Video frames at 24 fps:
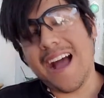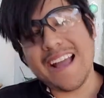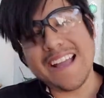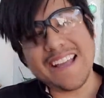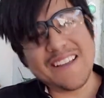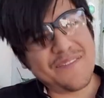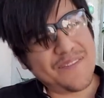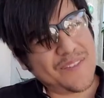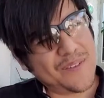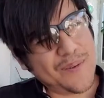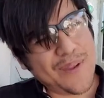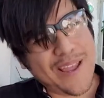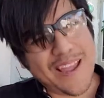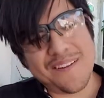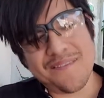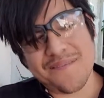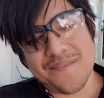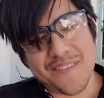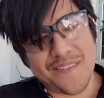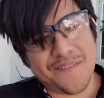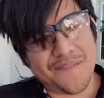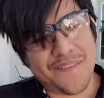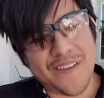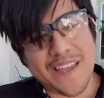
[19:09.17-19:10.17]
if you aim
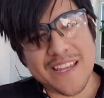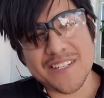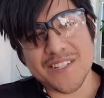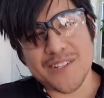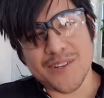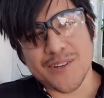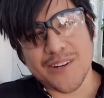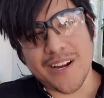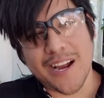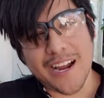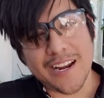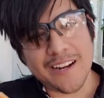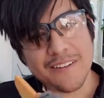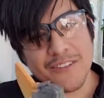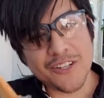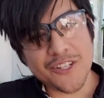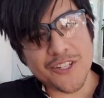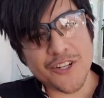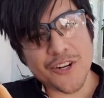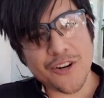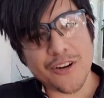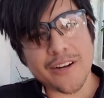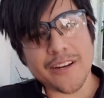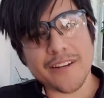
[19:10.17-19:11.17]
for the face, you're kind of a
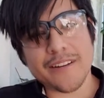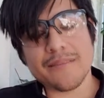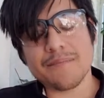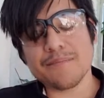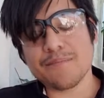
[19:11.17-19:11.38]
jerk.